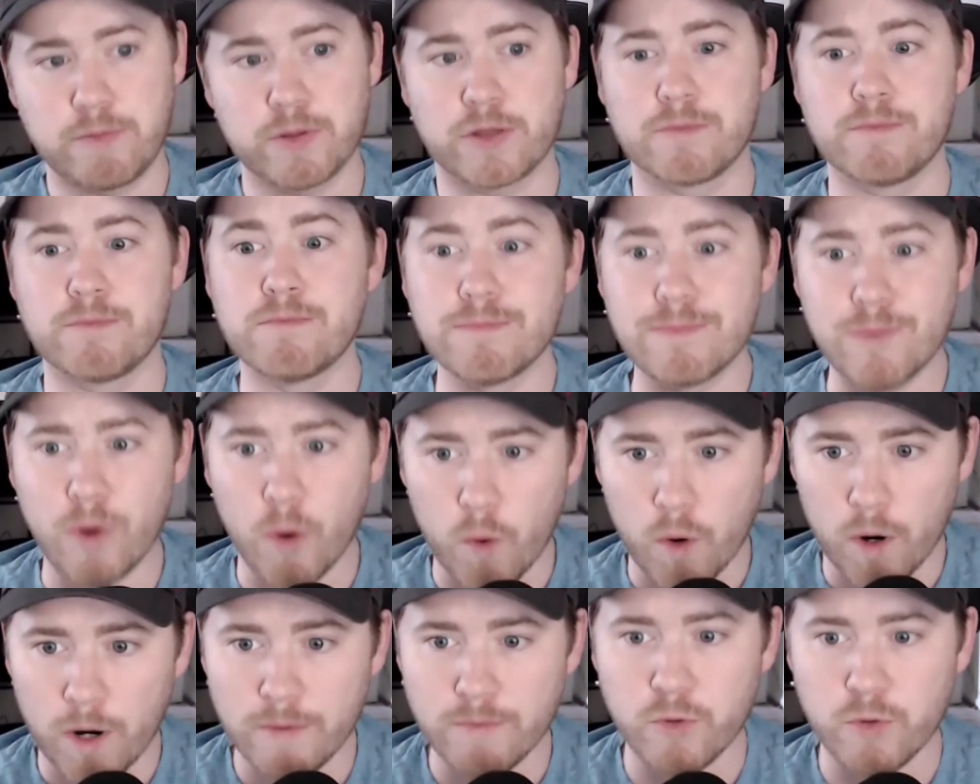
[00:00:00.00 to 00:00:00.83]
but the
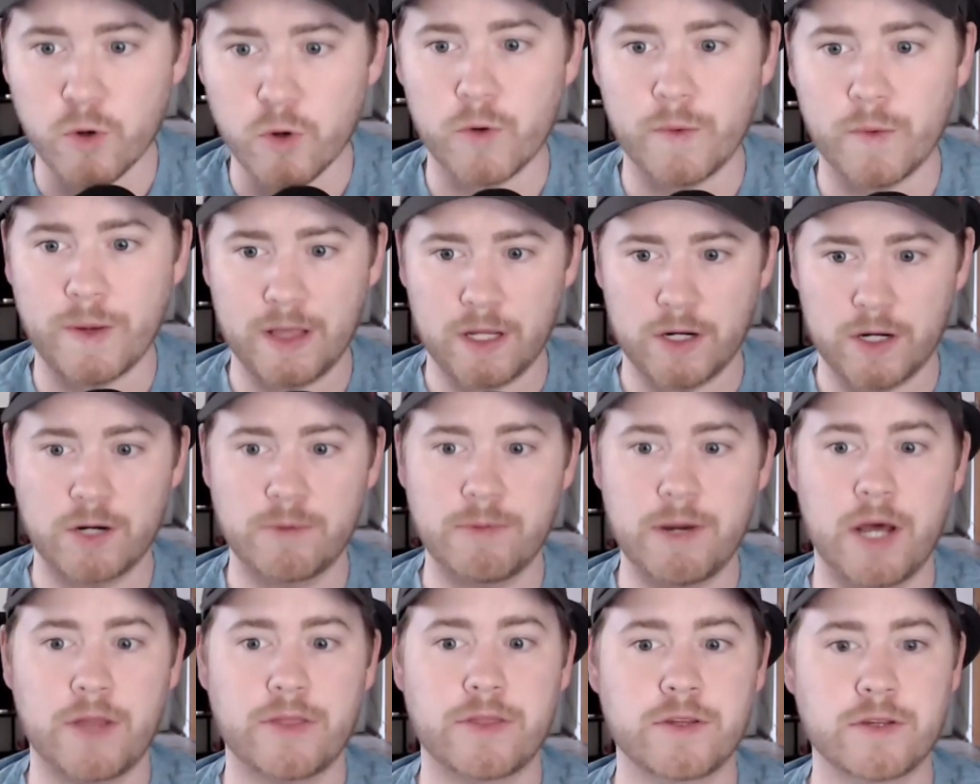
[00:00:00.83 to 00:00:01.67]
more and more we learn
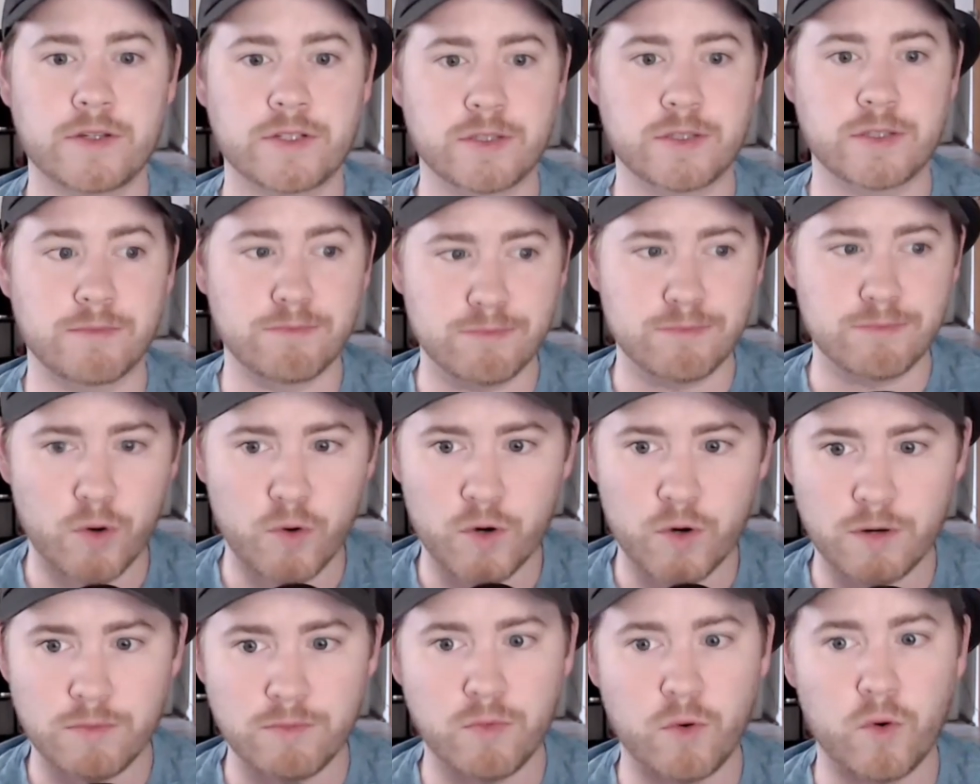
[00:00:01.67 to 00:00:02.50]
about this, the
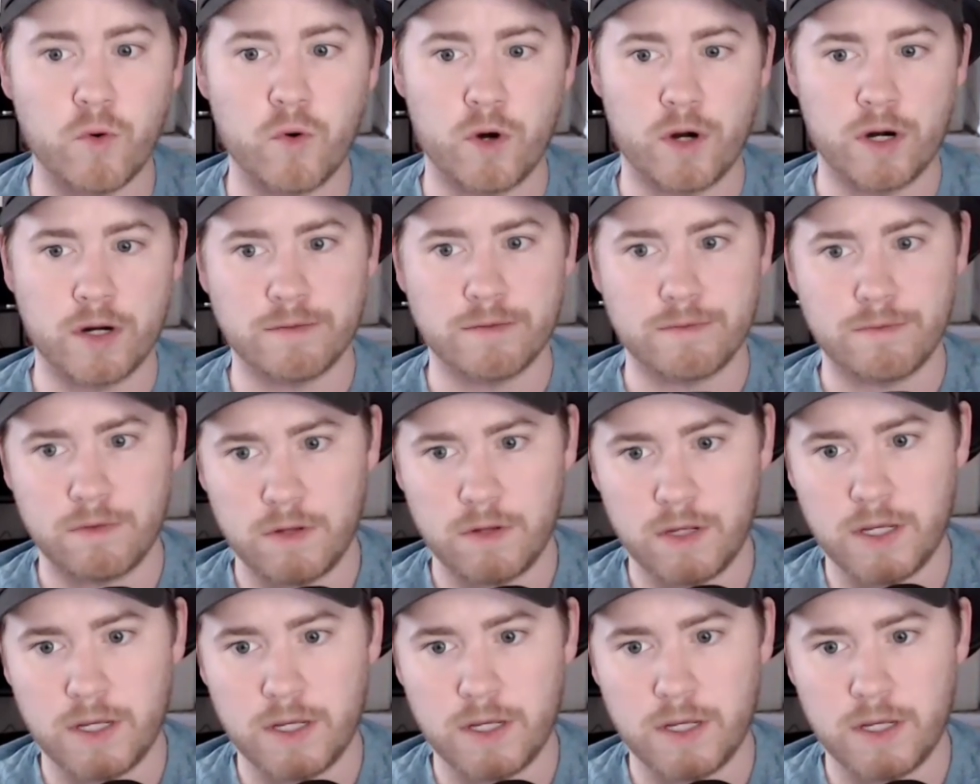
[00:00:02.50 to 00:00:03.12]
more and more